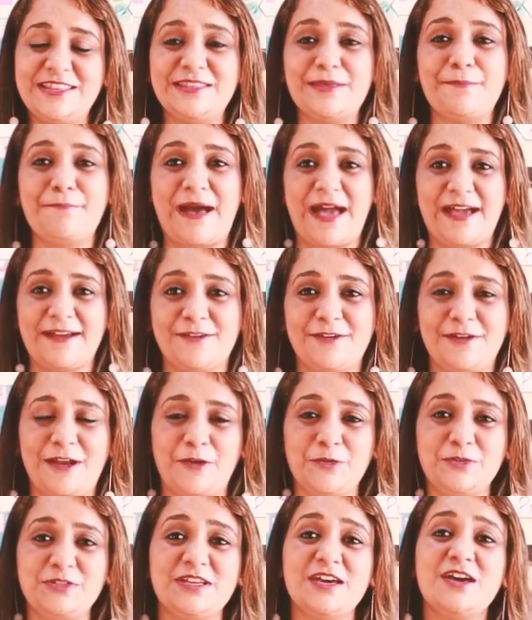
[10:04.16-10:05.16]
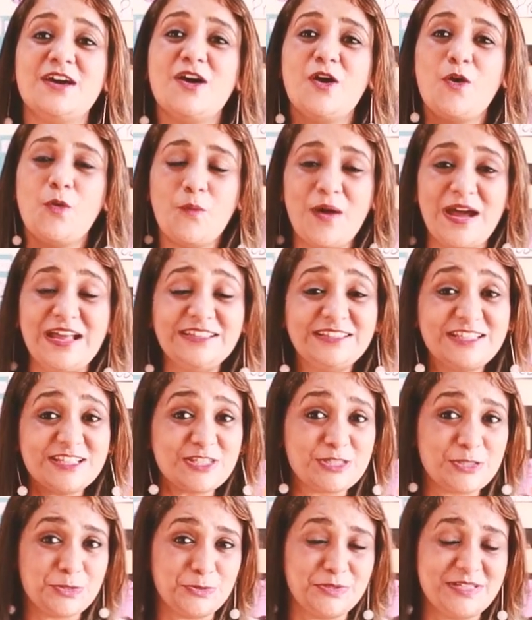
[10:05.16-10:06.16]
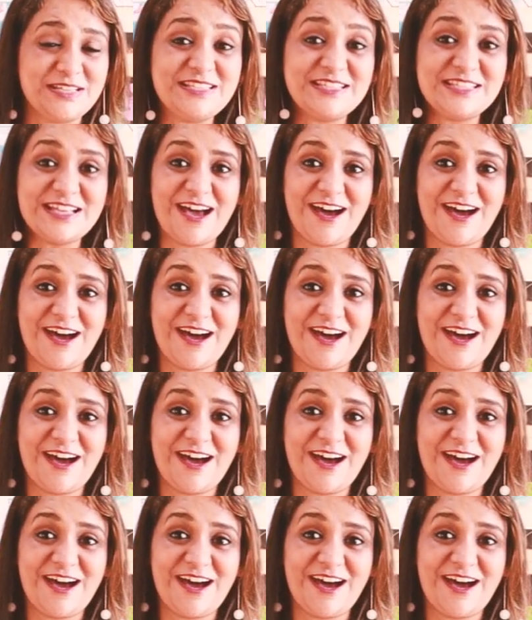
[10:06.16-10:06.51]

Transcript: in the background while the students